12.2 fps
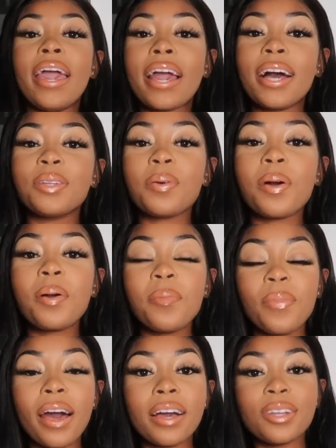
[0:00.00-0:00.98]
Hey guys,
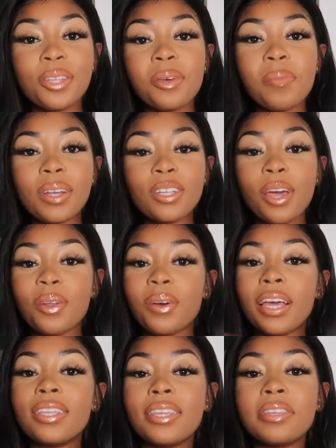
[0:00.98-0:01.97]
welcome back to my channel.
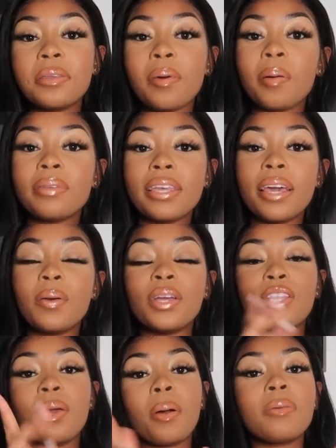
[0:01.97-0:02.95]
It's LISAAHMAPSIE here
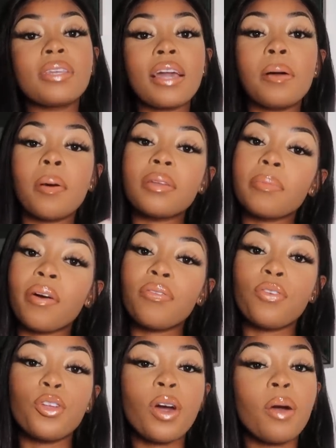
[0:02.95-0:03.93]
with Do Mapsie, Glam Mapsie,
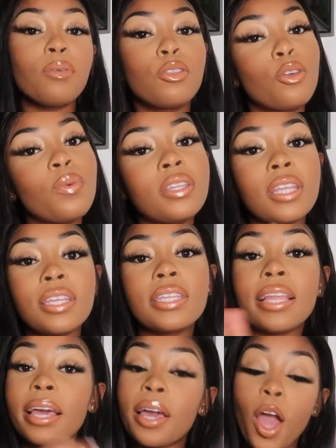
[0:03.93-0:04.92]
Matthew. You know how we do, we stay
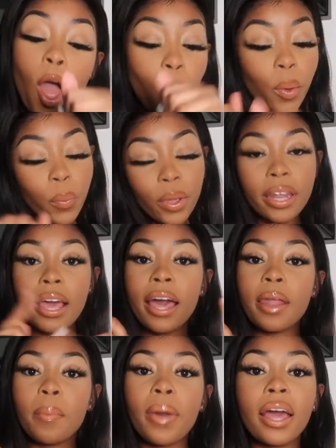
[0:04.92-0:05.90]
slick with it,
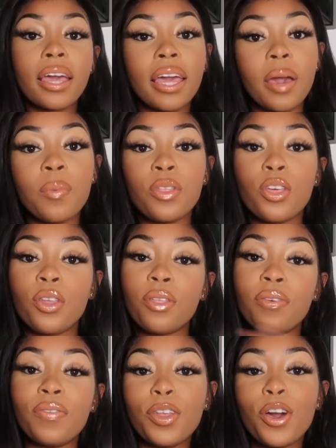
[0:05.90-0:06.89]
and I'm back again with
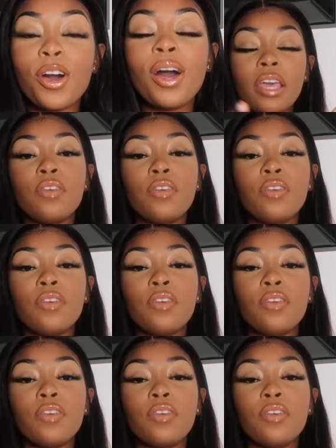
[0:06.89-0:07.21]
another video.